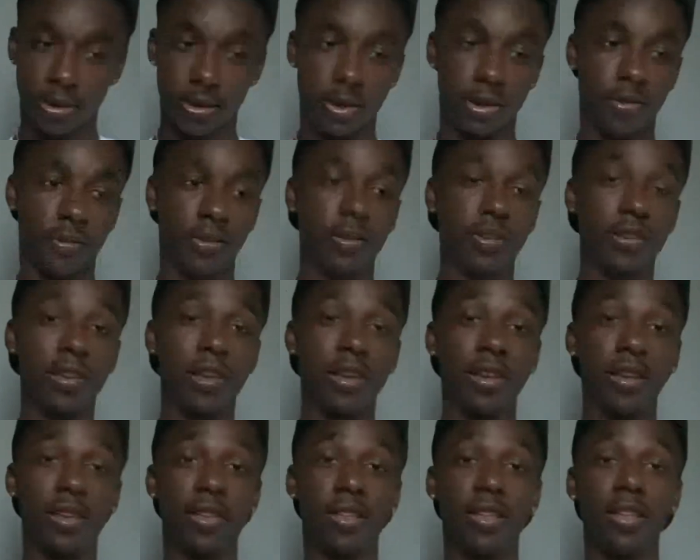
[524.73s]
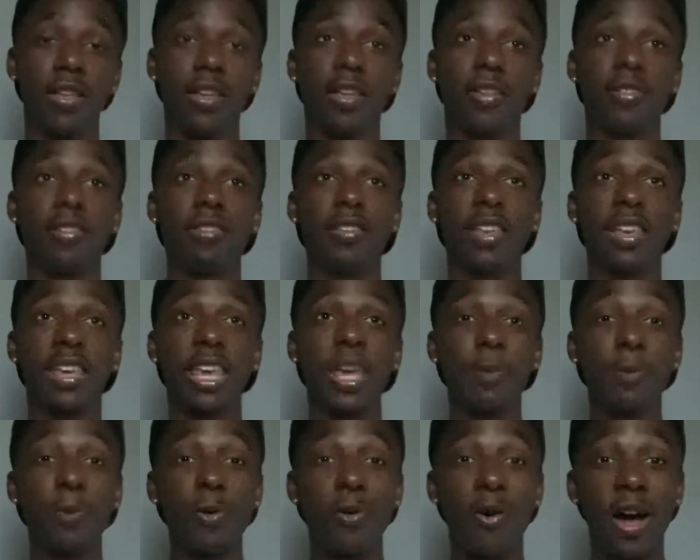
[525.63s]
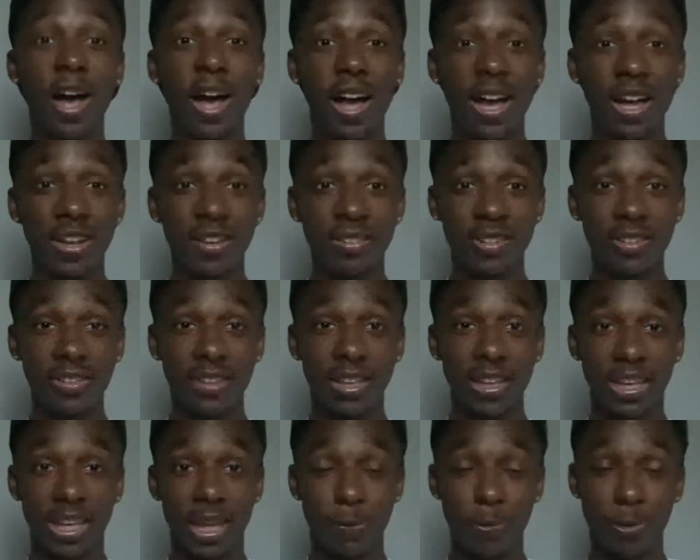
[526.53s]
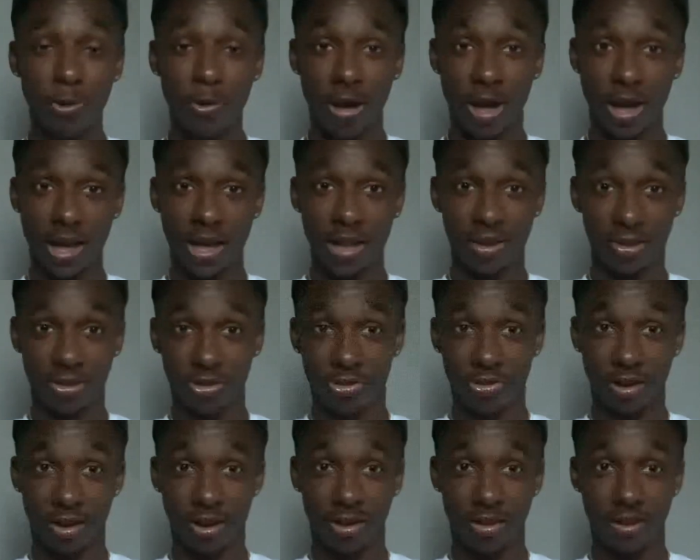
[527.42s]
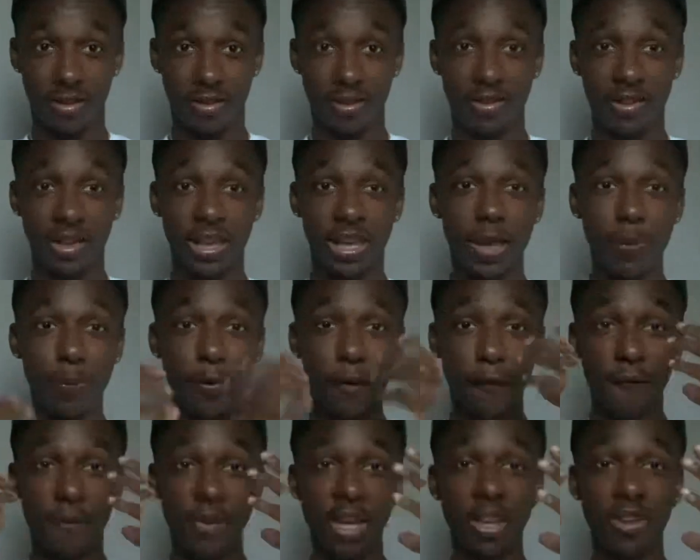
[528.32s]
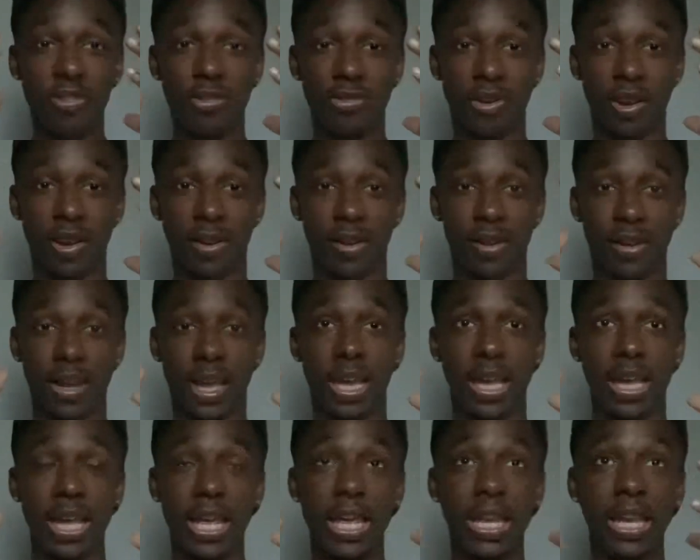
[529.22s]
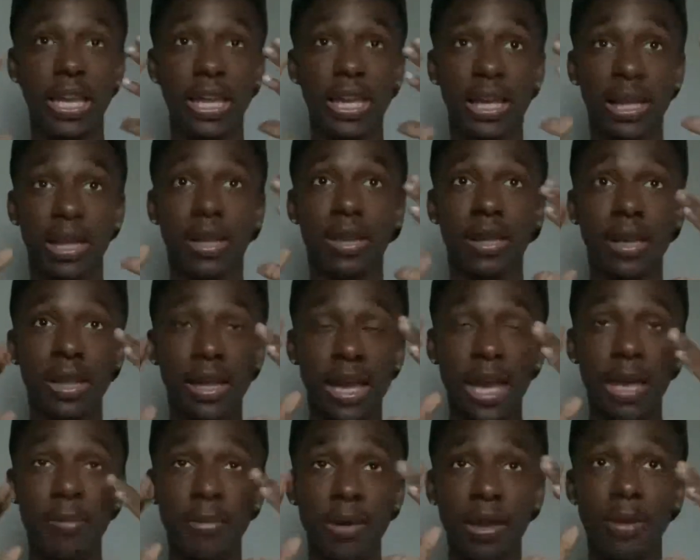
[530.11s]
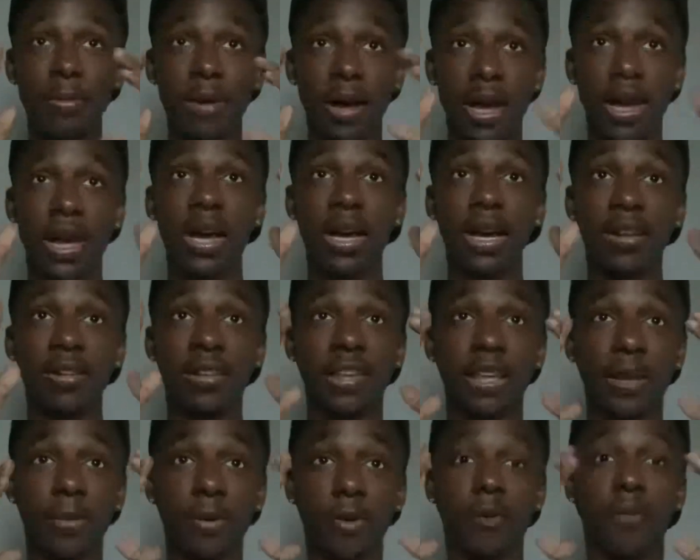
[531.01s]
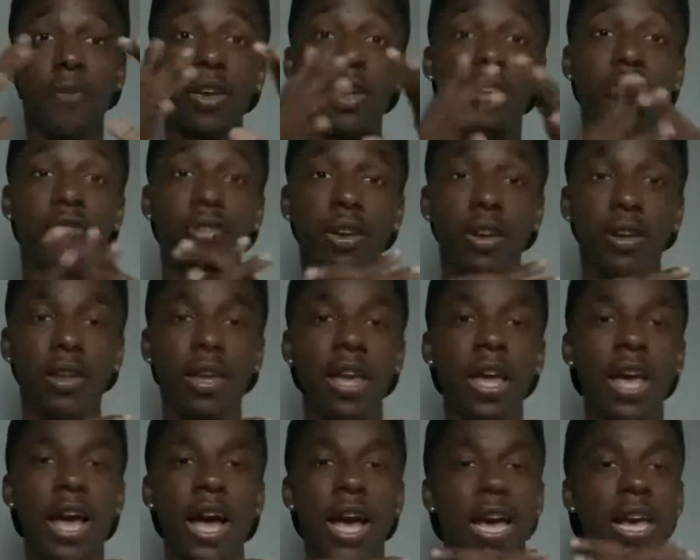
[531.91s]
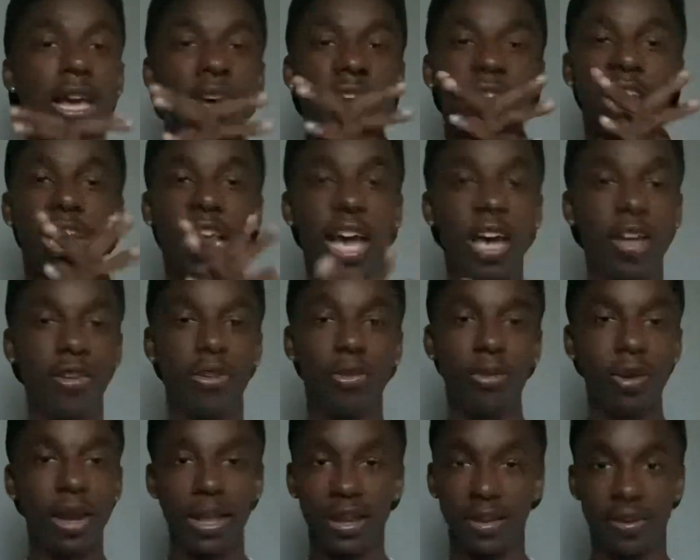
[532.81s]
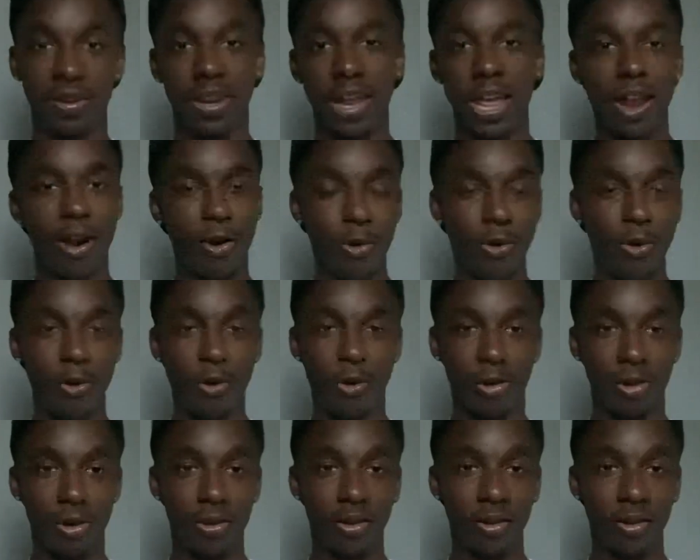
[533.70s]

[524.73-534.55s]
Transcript: She said, she said, keep your eyes. She said, keep your eyes straight. She said, keep your face straight. Like look at look at me in my eyes and keep your face straight. I could not do that shit at all.